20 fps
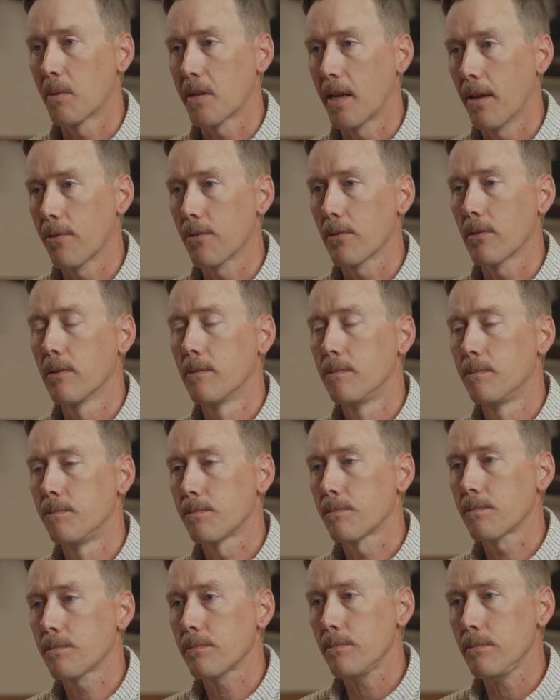together
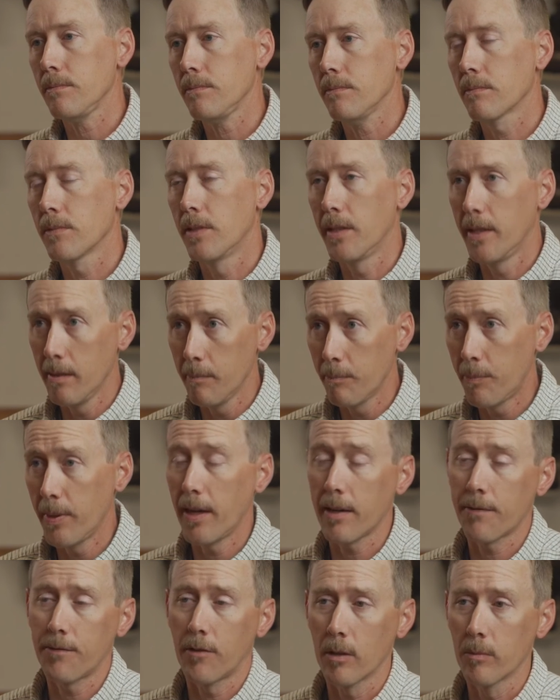to
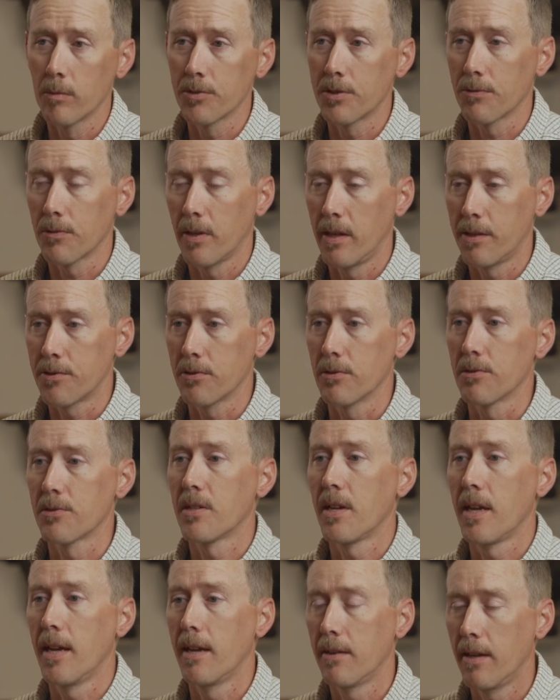impact farmers and
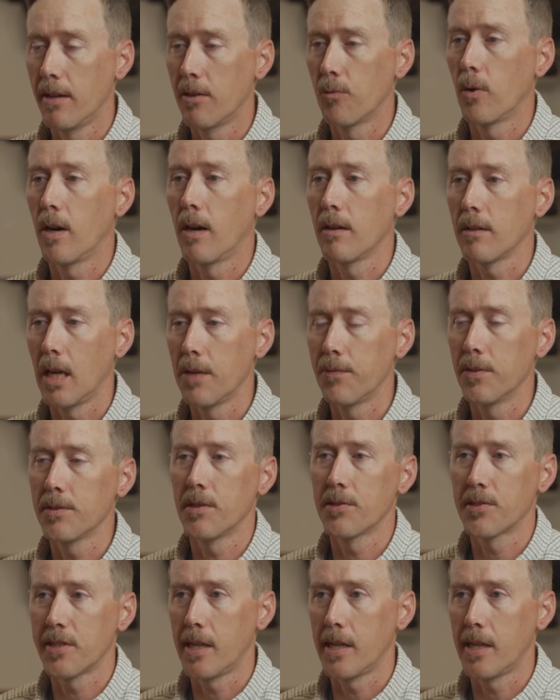ranchers and, and wildlife at the